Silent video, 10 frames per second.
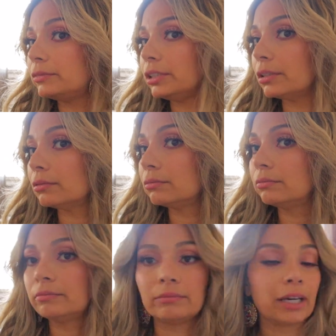You know,
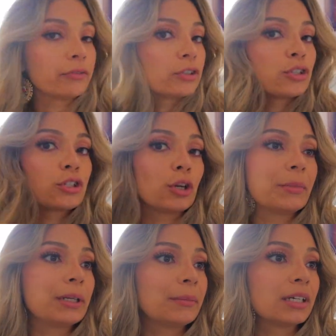after so
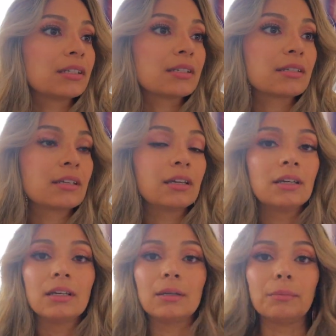many months
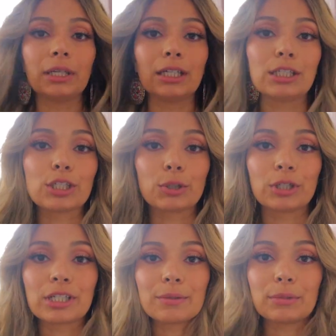being
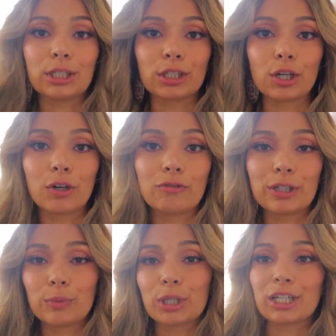indoors and being in COVID
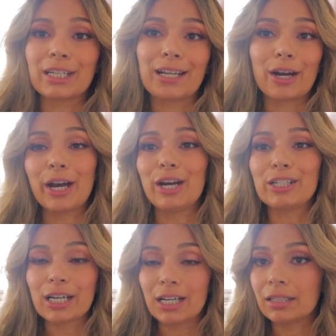and we couldn't get our hair
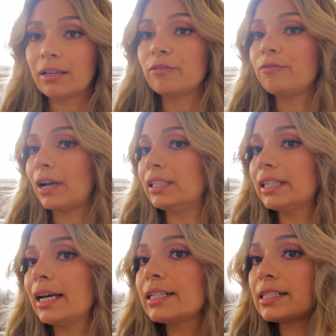done, I finally
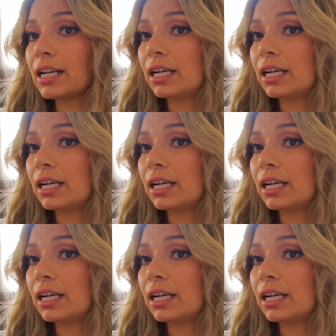got it